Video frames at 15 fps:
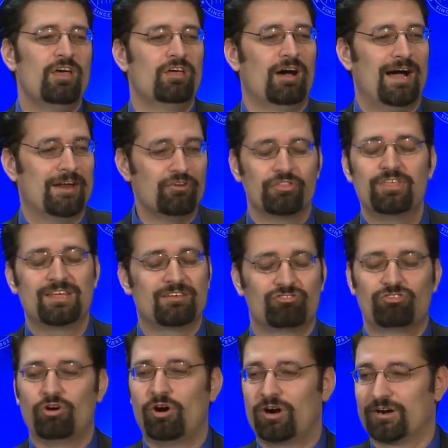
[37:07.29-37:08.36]
I don't think it's
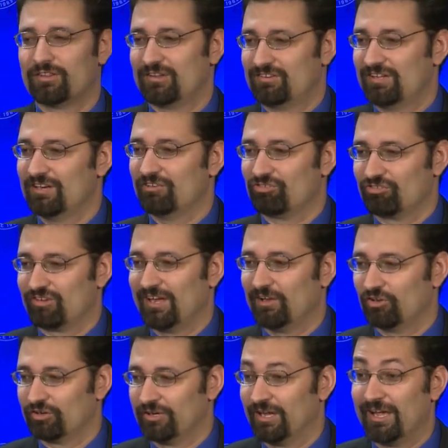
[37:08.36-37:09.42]
so hard that teenagers can't
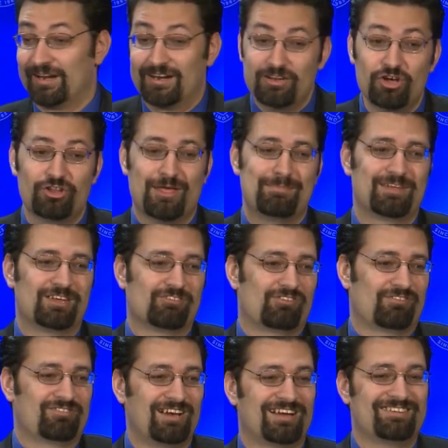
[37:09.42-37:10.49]
learn it, and I know that because I've
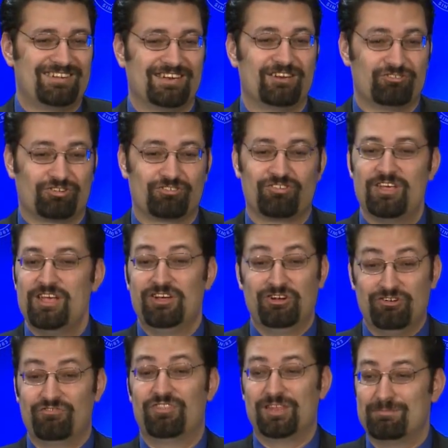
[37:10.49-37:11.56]
taught teenagers who
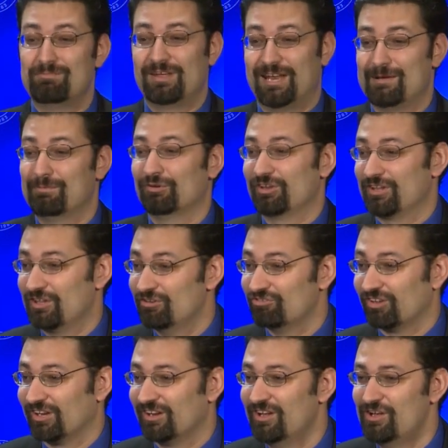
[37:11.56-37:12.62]
have then been able to use
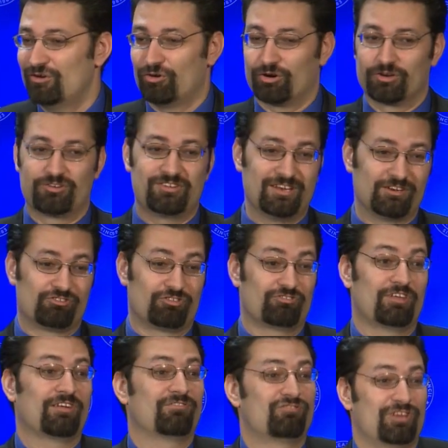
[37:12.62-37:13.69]
it, or teenagers
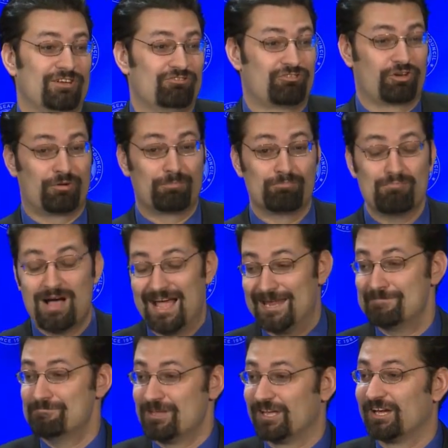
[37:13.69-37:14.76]
that have changed their
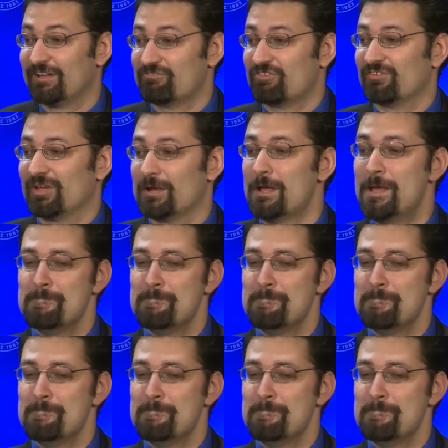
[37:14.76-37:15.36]
mind because of it.